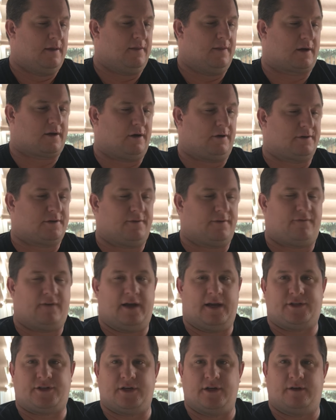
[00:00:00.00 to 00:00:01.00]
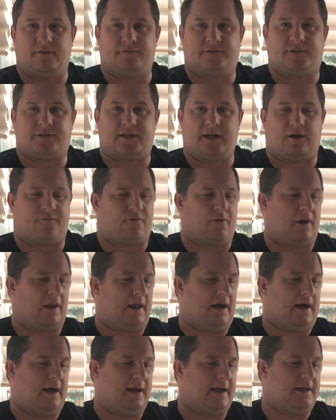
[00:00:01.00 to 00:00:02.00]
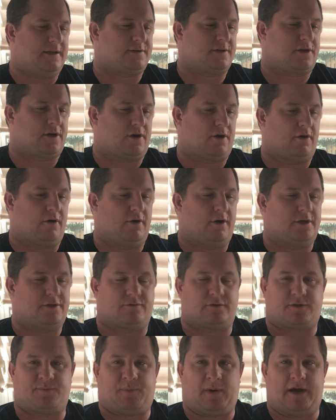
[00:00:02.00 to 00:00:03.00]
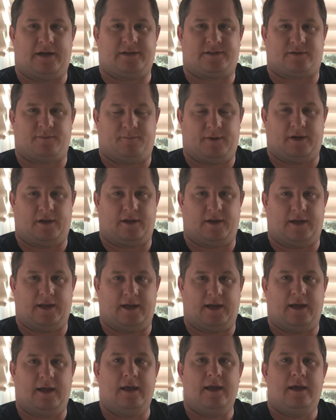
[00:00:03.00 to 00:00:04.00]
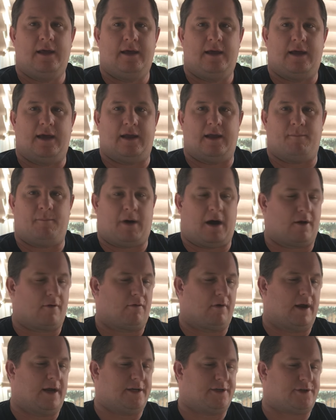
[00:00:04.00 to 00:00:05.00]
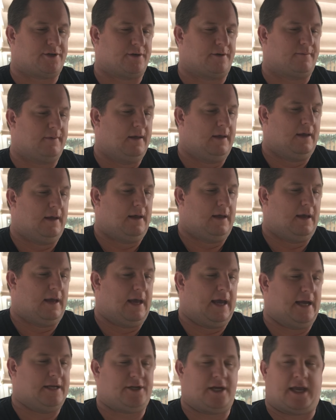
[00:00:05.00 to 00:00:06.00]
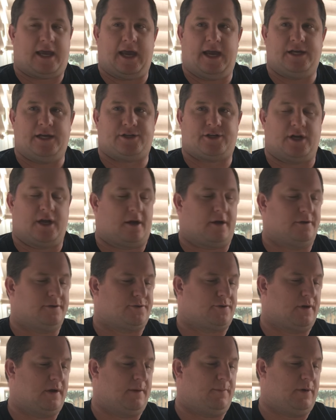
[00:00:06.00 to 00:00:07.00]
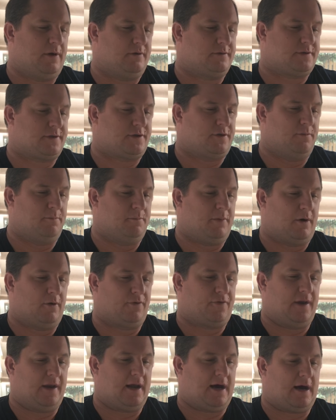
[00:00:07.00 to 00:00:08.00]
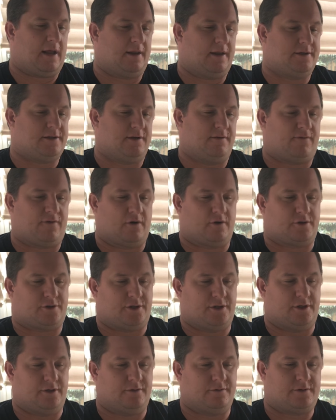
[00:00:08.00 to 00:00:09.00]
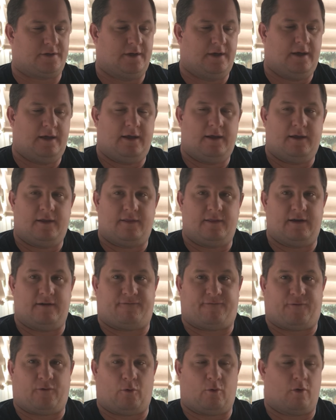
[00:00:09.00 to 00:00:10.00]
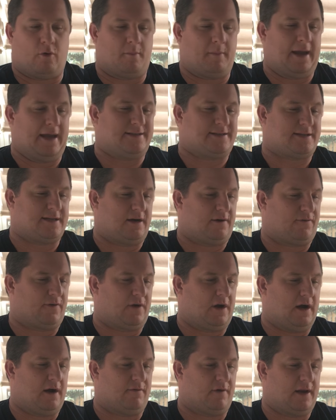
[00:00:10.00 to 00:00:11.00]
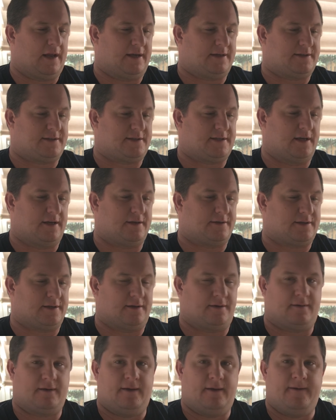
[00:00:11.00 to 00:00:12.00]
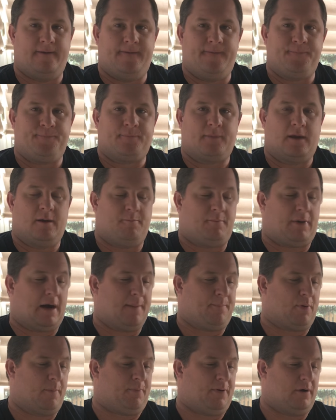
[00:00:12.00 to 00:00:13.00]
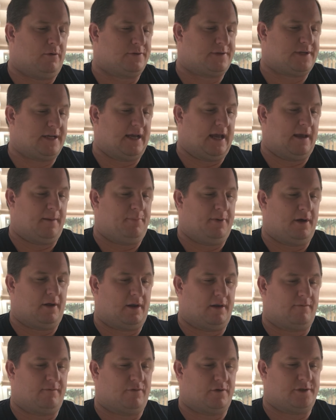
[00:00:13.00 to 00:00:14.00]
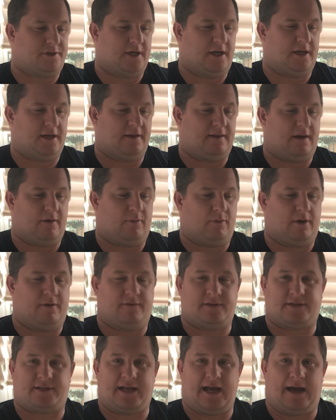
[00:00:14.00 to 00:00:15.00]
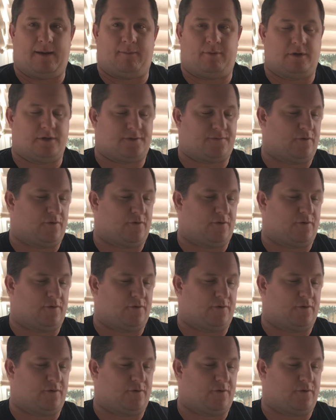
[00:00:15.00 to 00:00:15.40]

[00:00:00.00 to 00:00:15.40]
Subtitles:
the cultivation of self-reliance, courage, responsibility, and moderation. Education contributes to both the knowledge and virtues that form a self-governing citizen. By proposing a bill in Virginia that would have established